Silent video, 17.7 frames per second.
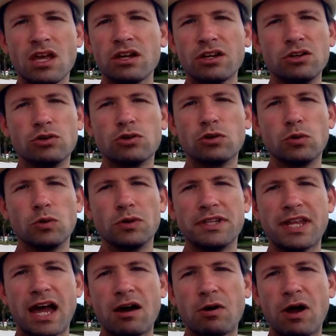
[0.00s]
Google would
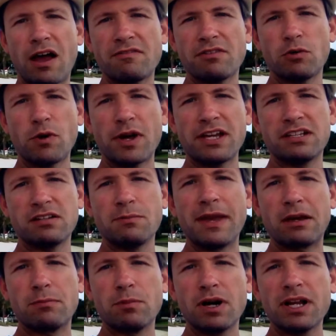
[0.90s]
not have a way to
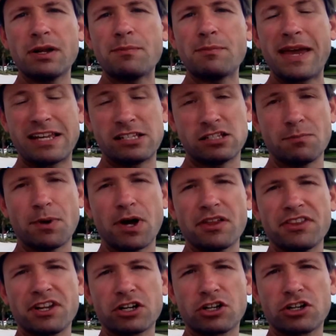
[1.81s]
make money based
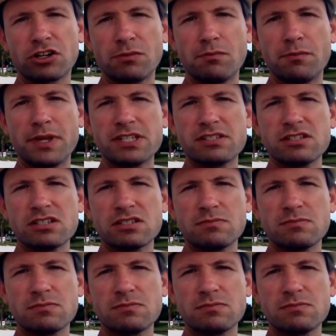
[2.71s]
upon their current business